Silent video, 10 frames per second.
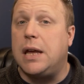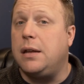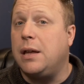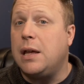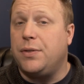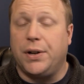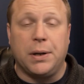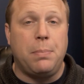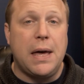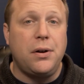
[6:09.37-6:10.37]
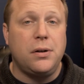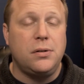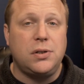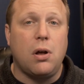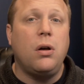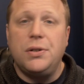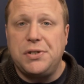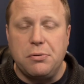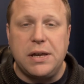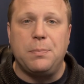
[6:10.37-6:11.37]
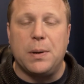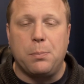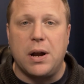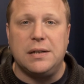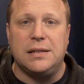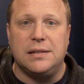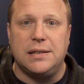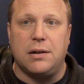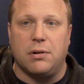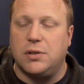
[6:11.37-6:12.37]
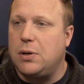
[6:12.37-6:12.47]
and their competitors also keep their pricing secret.